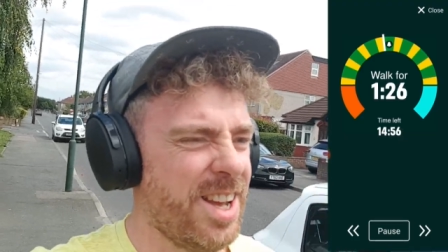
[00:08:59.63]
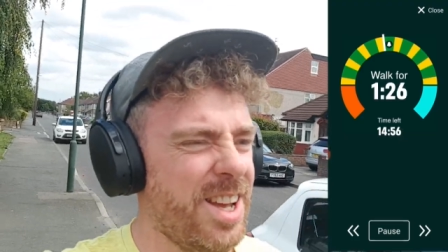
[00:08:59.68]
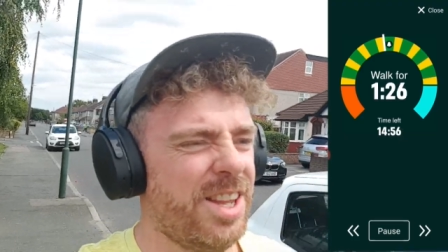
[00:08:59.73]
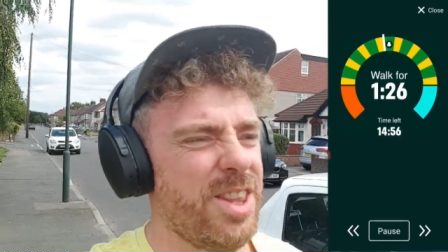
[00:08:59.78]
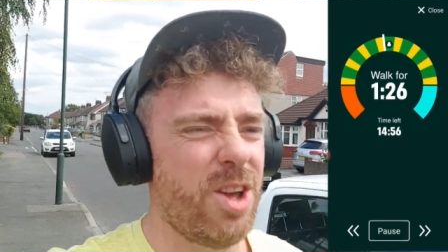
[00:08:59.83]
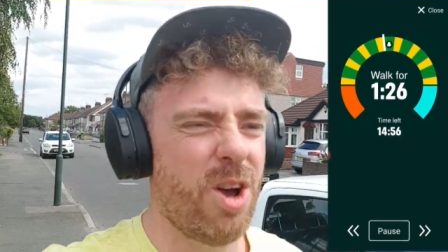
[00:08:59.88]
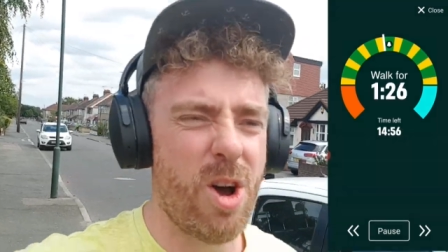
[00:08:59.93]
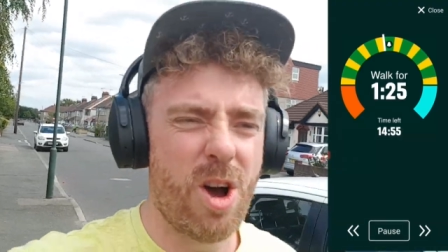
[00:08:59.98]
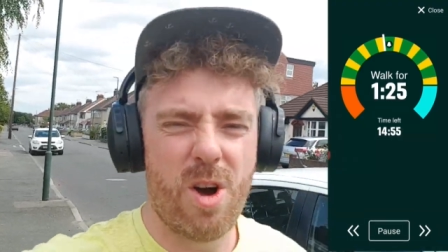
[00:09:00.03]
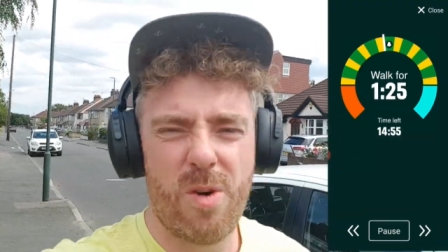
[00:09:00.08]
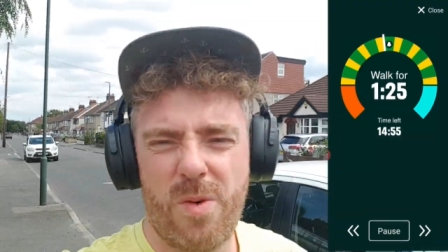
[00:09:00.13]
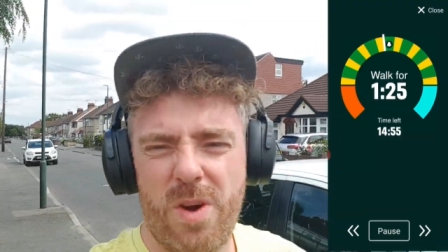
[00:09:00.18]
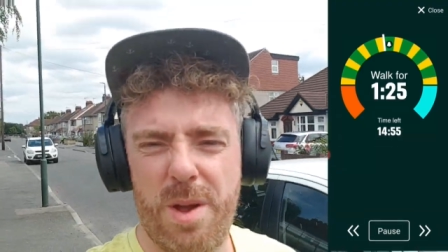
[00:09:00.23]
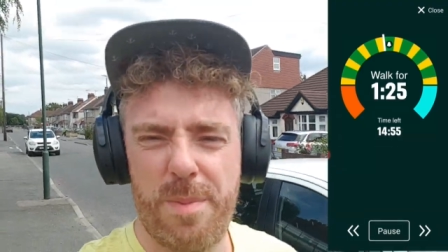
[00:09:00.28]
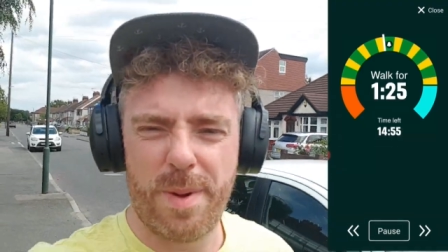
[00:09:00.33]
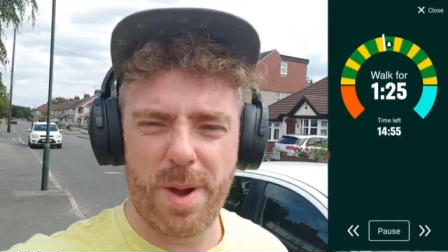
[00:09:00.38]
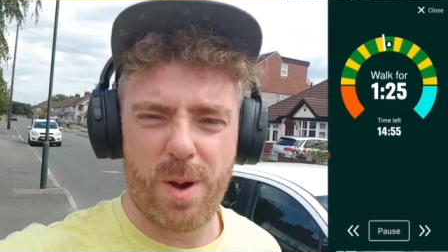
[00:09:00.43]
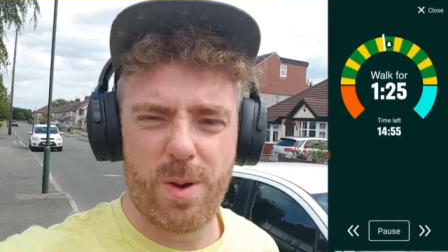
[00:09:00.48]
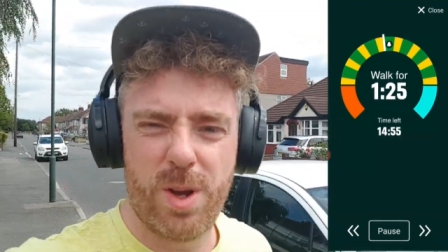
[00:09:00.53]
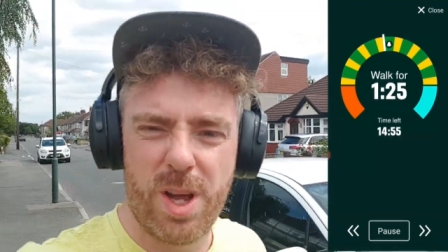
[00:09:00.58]
the halfway
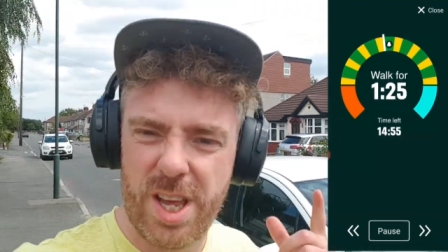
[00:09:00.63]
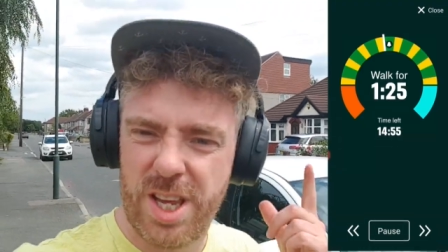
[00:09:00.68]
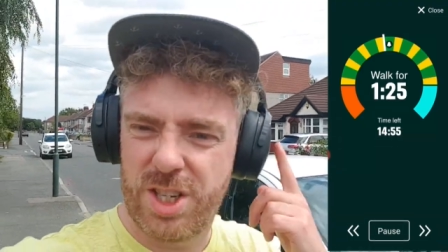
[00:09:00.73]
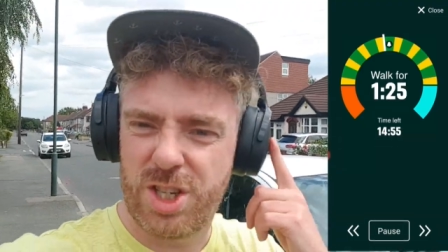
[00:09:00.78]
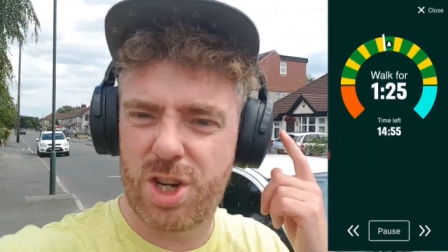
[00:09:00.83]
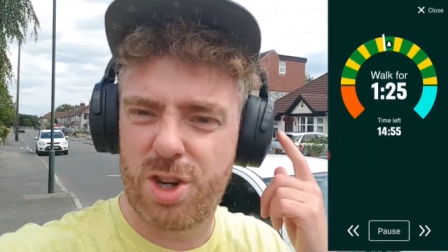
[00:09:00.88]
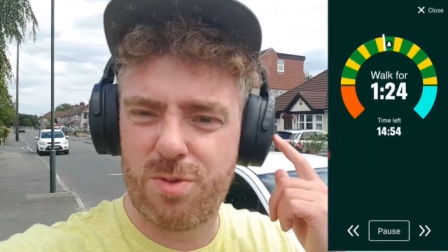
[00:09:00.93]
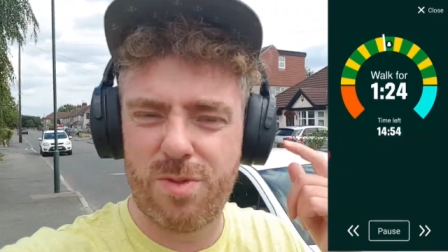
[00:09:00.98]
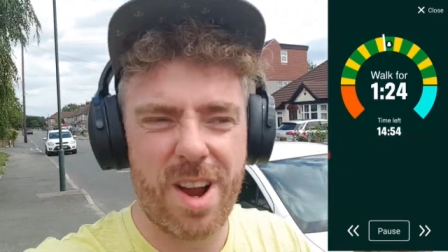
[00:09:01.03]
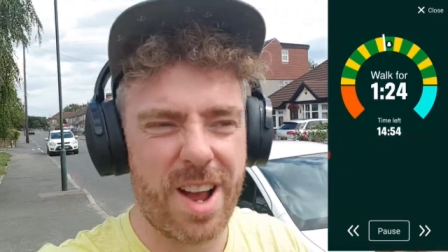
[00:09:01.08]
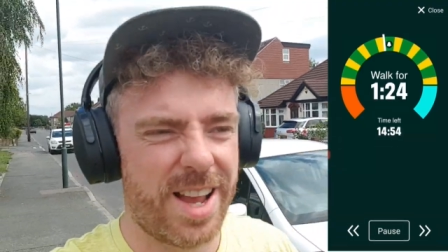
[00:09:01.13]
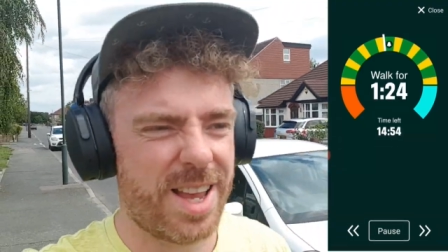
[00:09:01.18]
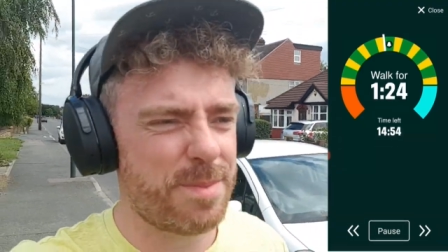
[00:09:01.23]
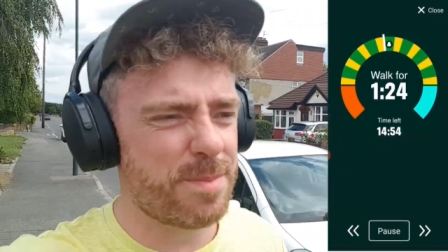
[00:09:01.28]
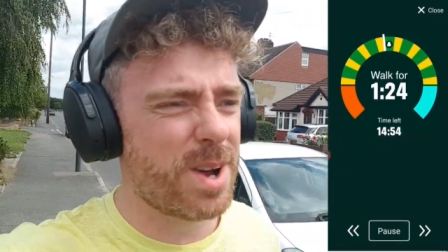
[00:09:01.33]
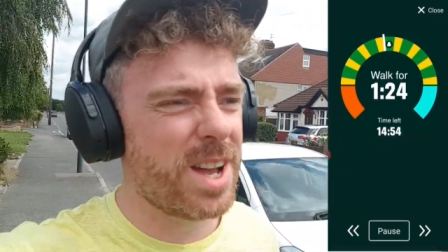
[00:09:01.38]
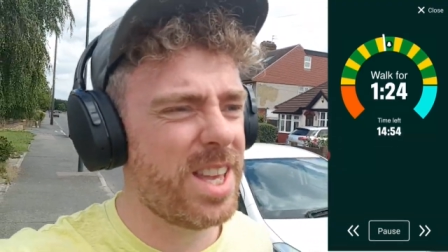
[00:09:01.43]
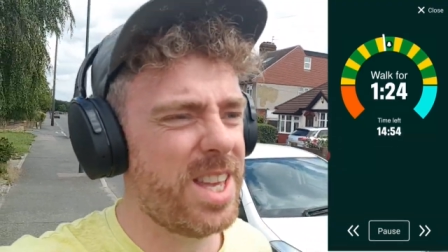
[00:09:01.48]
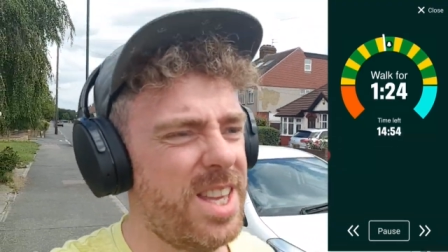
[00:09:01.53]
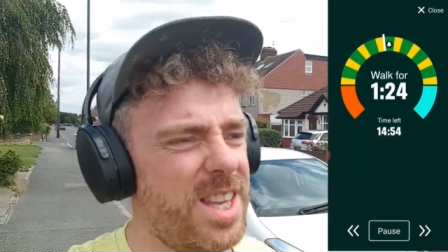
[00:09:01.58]
bell is just rang in
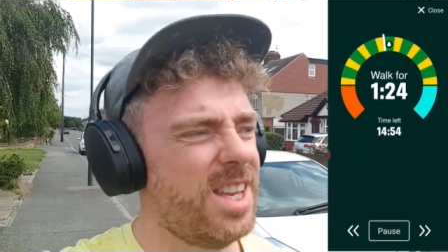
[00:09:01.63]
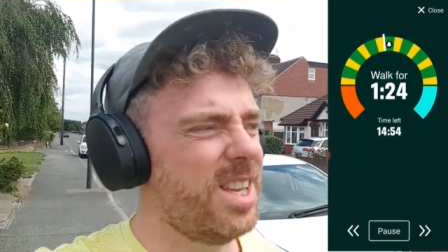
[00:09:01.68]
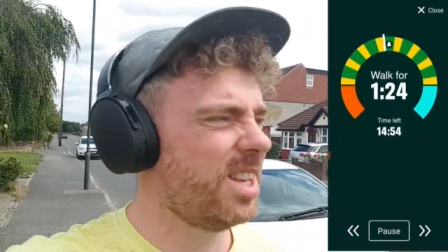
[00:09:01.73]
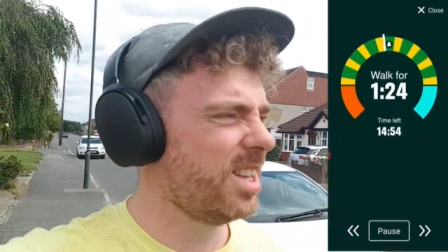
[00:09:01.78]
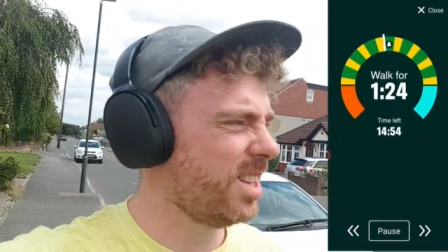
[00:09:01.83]
my ear.